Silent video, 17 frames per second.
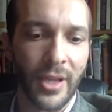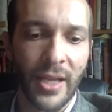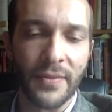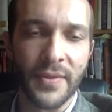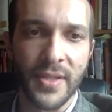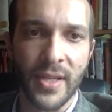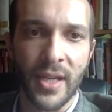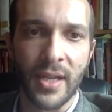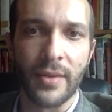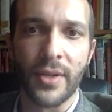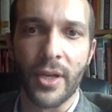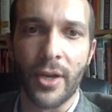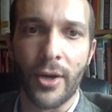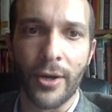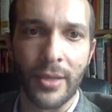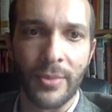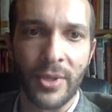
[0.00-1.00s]
the left side of the
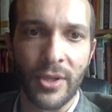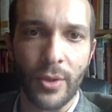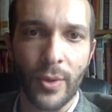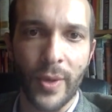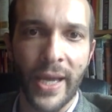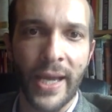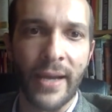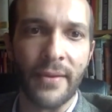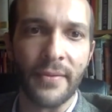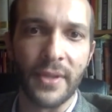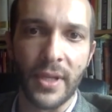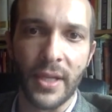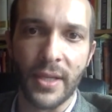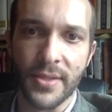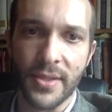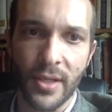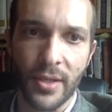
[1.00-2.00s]
argument, you have
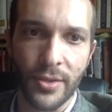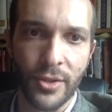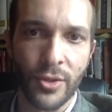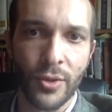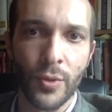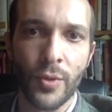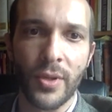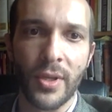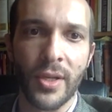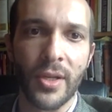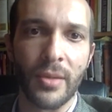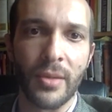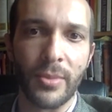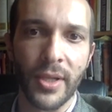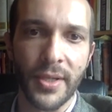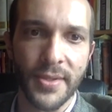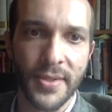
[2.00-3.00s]
the ACLU, the
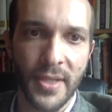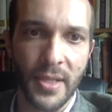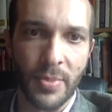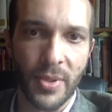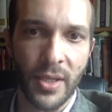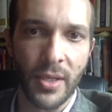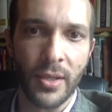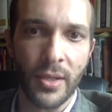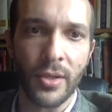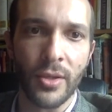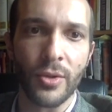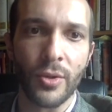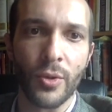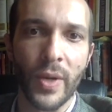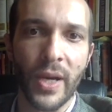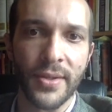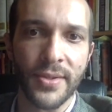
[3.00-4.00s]

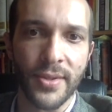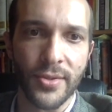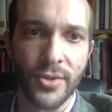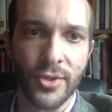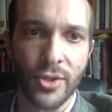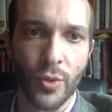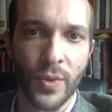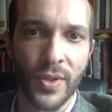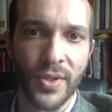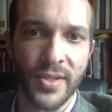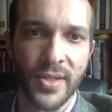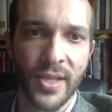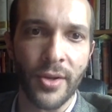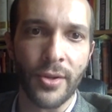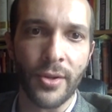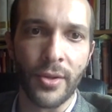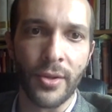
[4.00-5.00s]
NAACP, who has the sue and
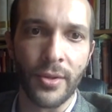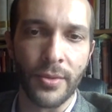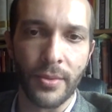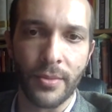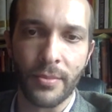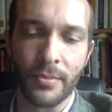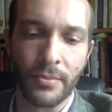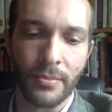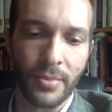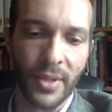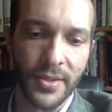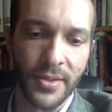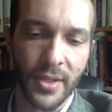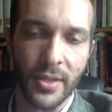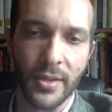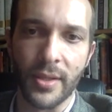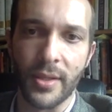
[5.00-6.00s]
settle
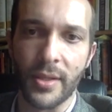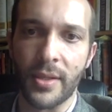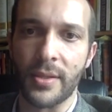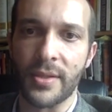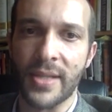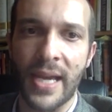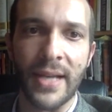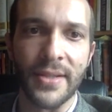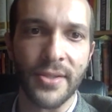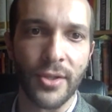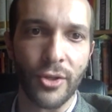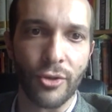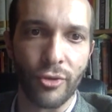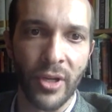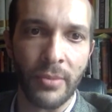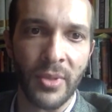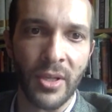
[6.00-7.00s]
basically tacit
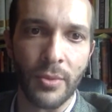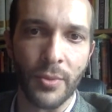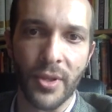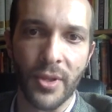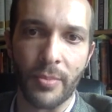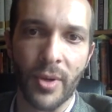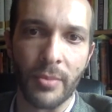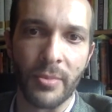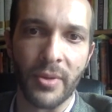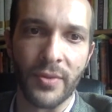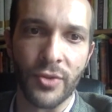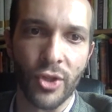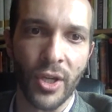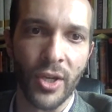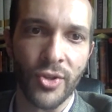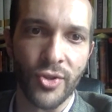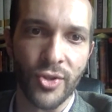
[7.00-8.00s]
agreement with the Department of
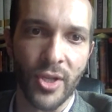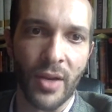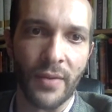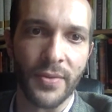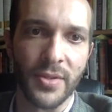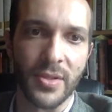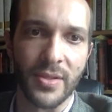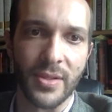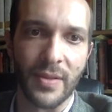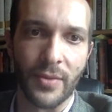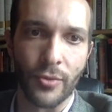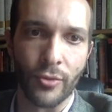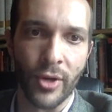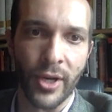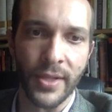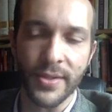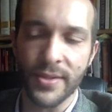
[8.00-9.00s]
Education's Office of
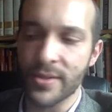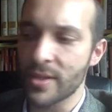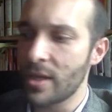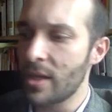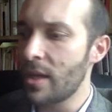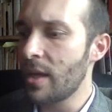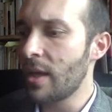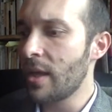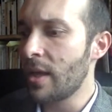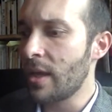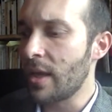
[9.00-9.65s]
Civil Rights.